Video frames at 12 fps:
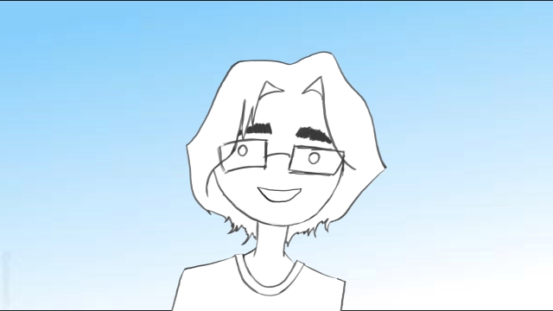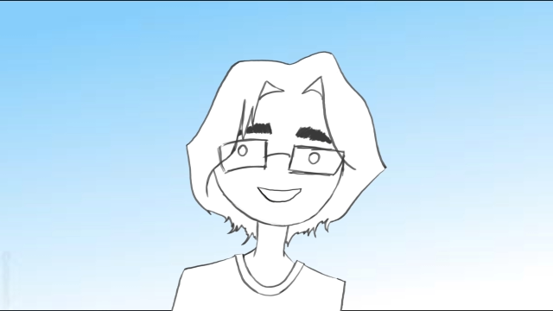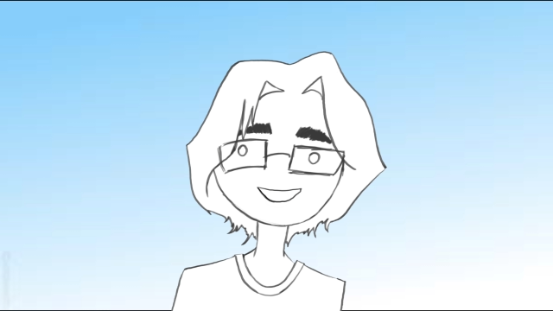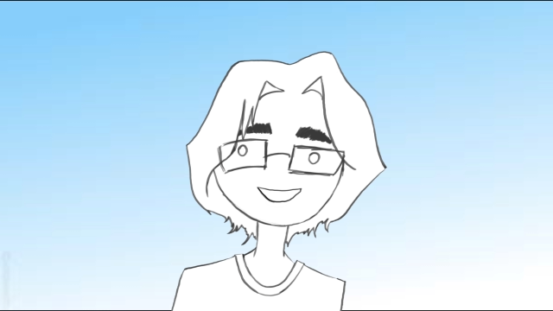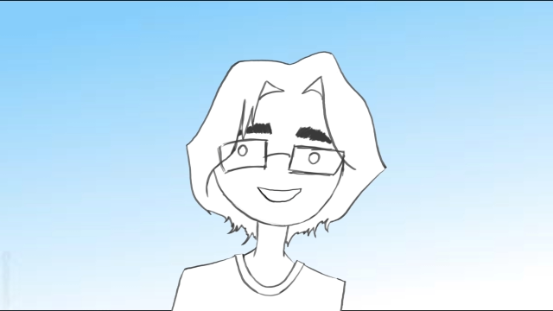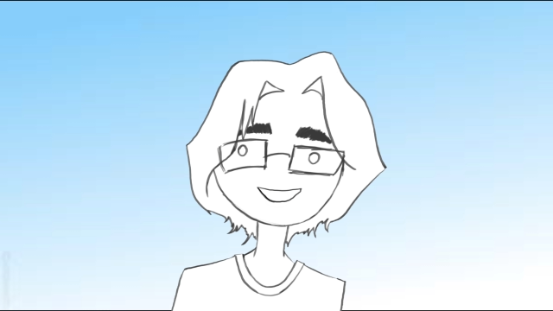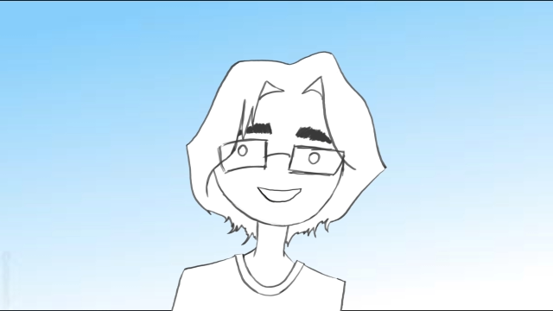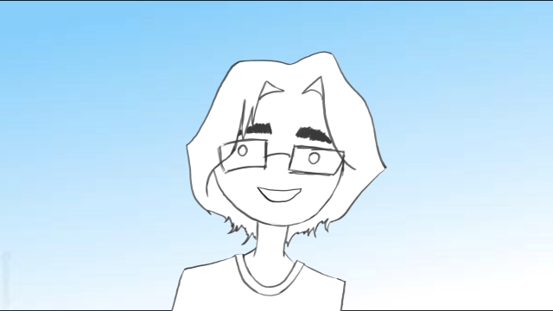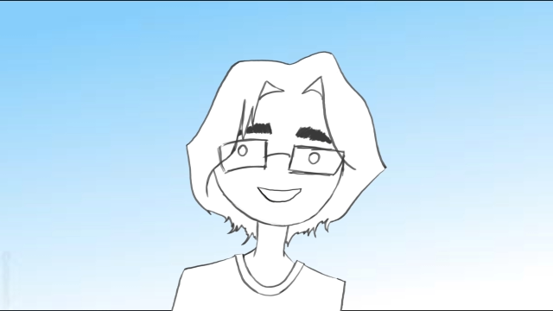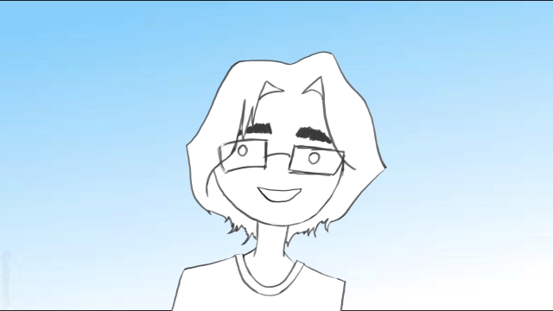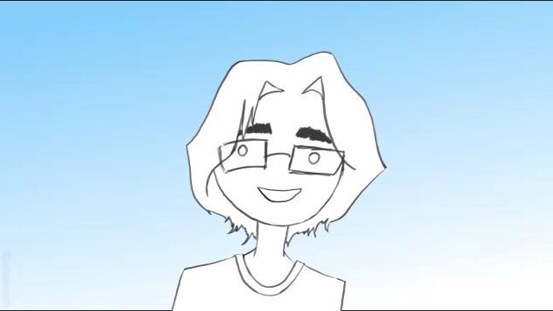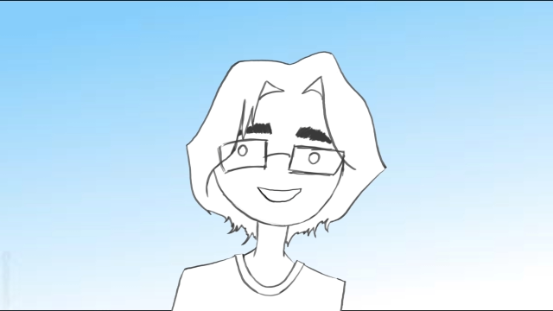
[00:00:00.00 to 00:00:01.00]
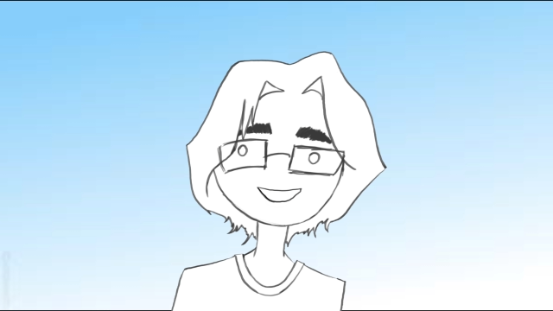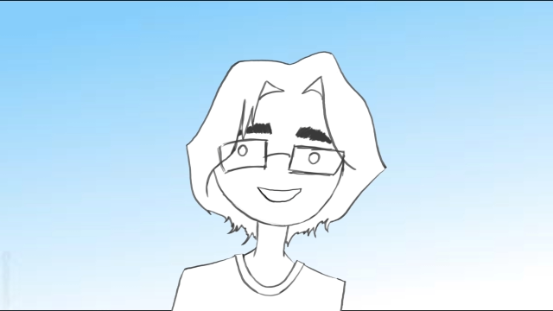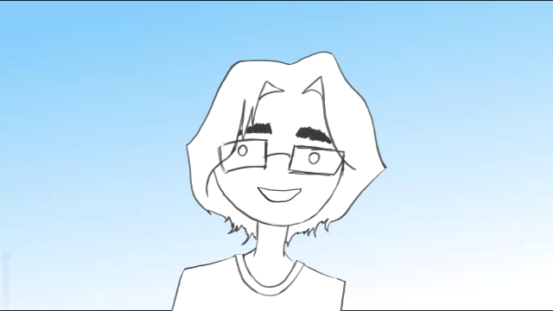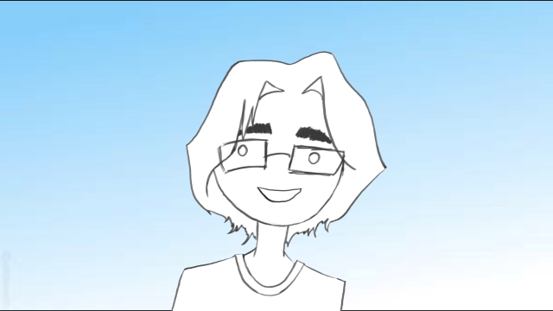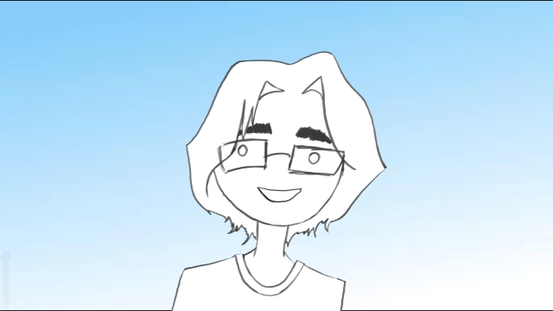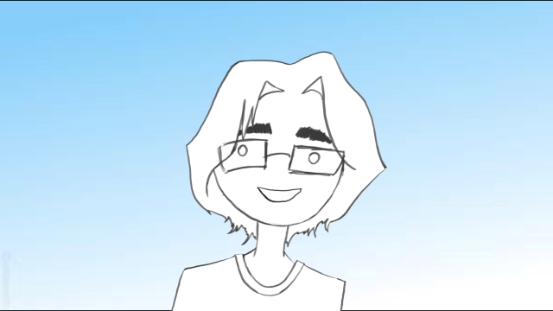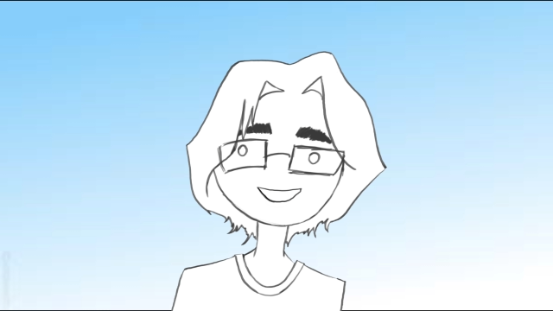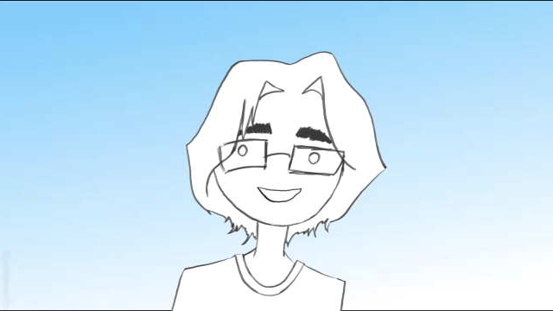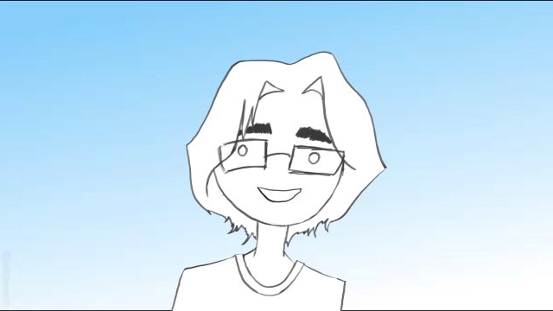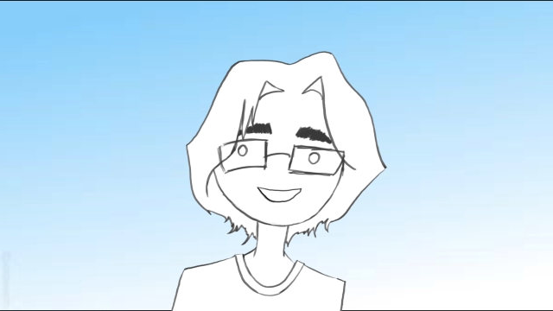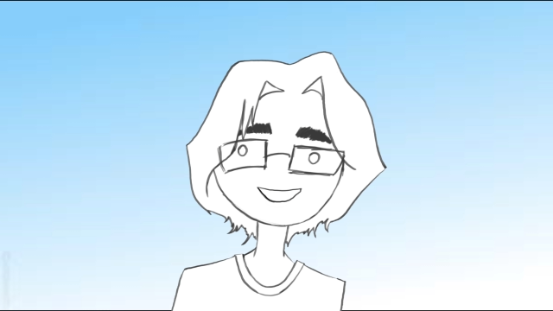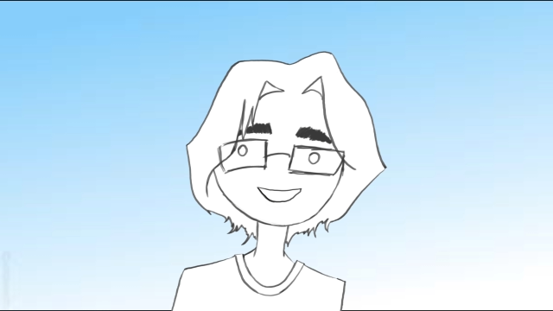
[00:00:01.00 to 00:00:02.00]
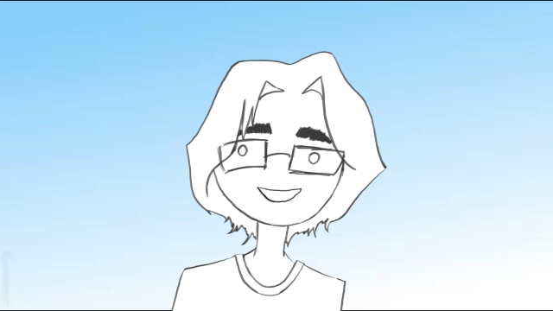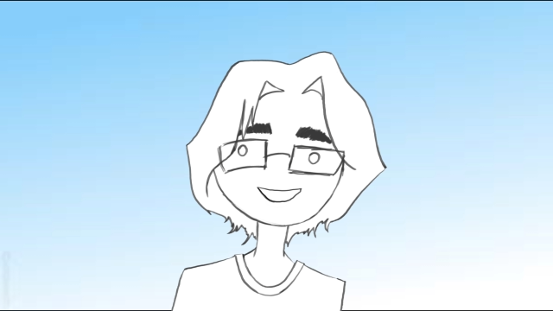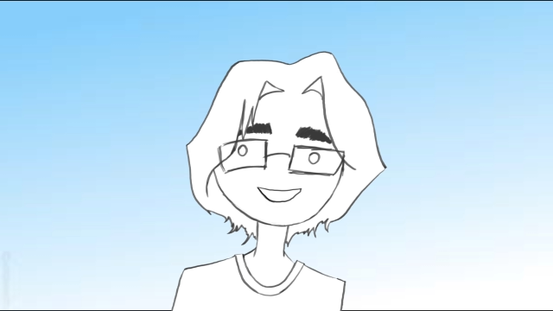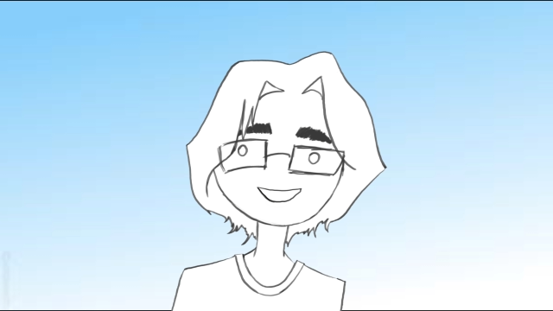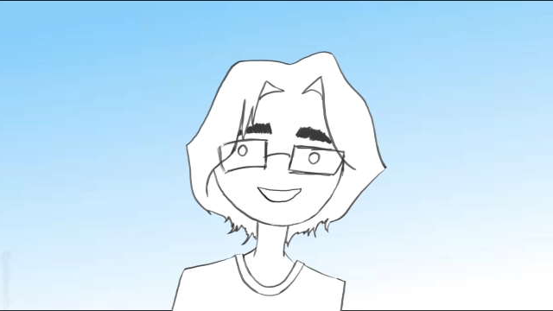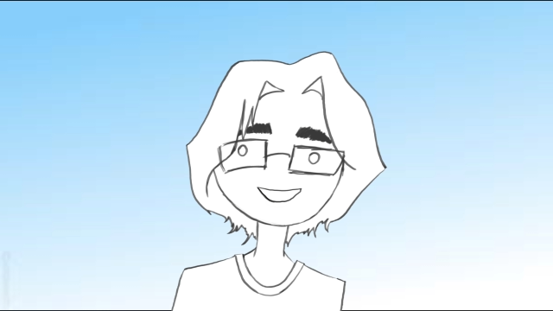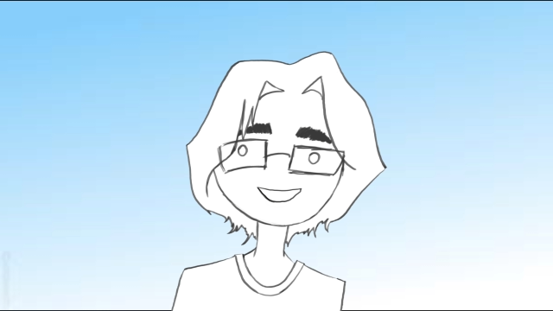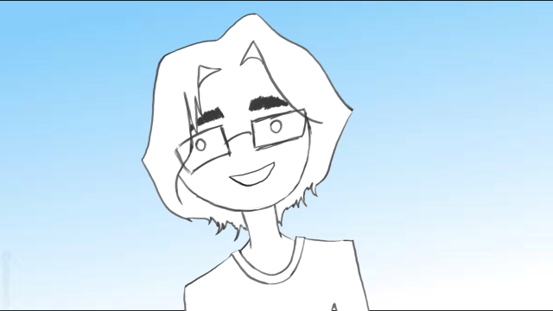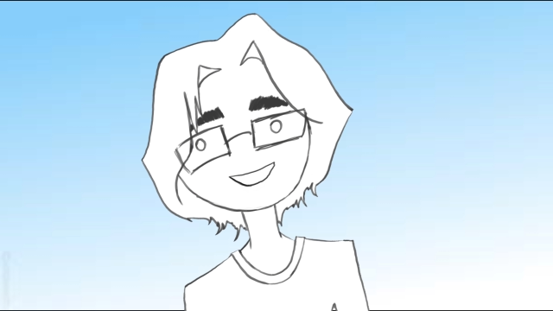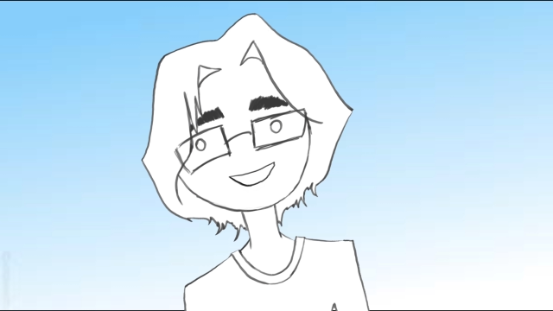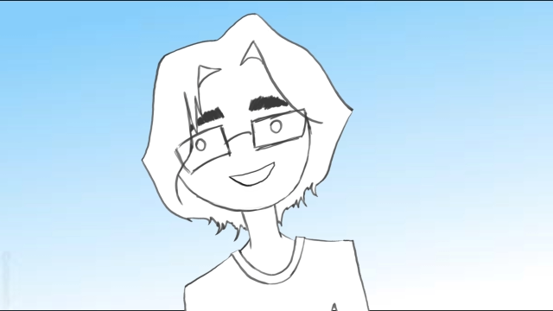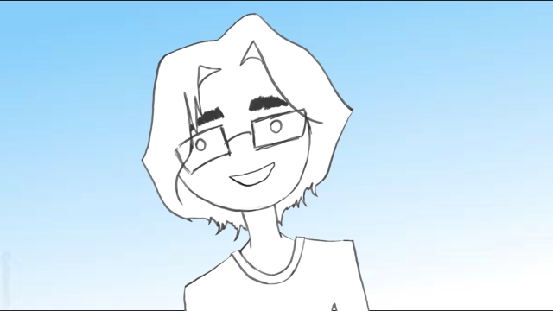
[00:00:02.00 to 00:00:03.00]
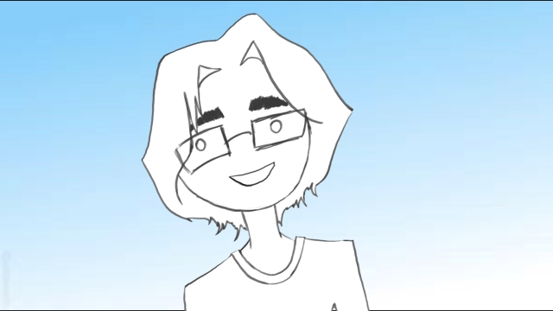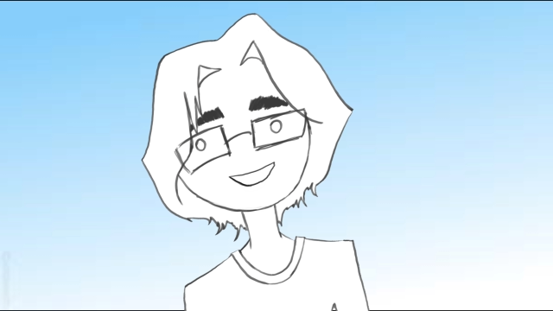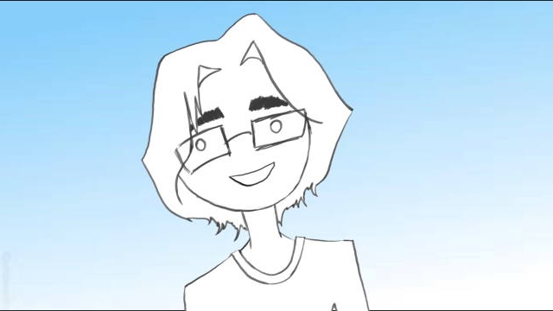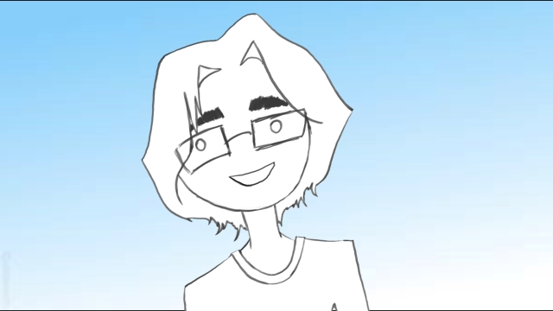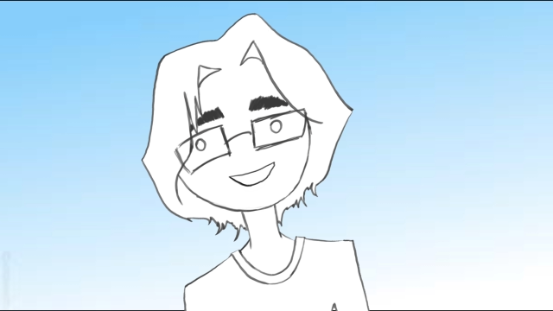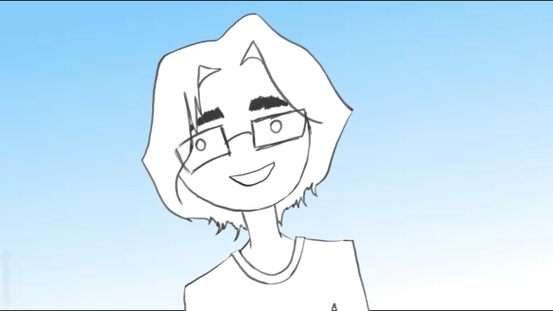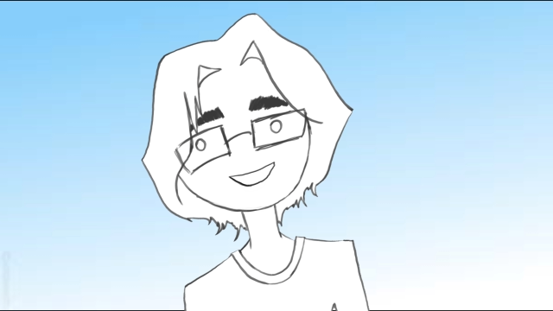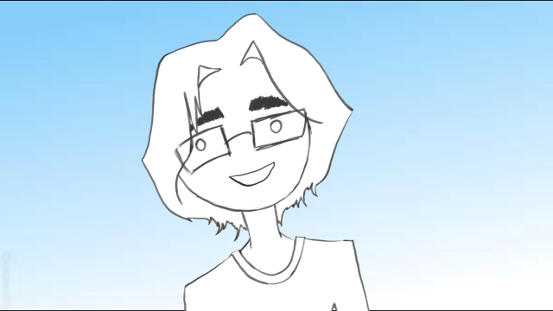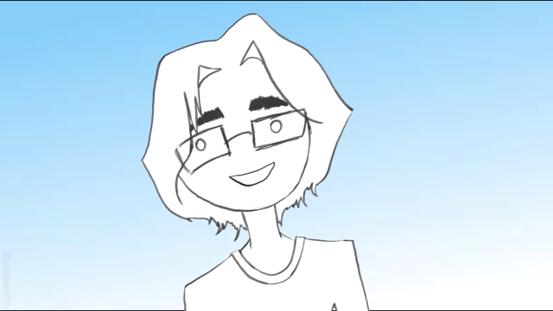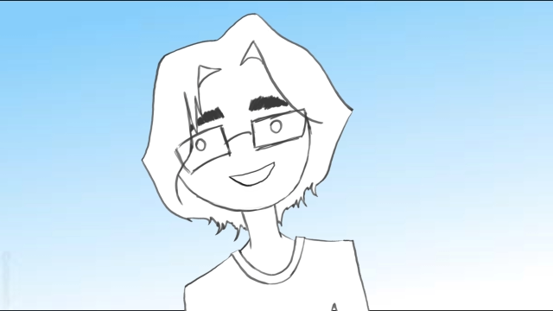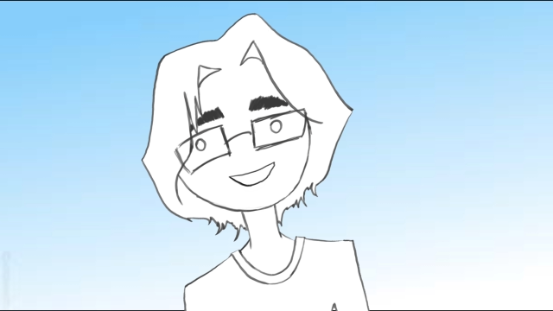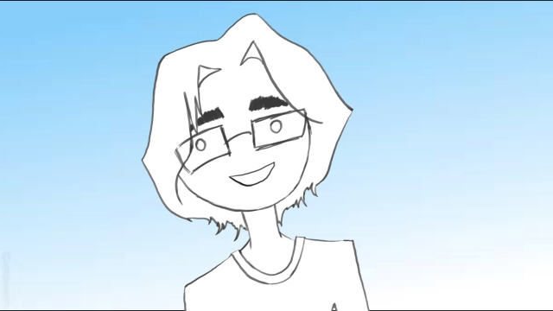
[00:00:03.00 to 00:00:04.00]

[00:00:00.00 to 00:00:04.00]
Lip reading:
(no speaker visible)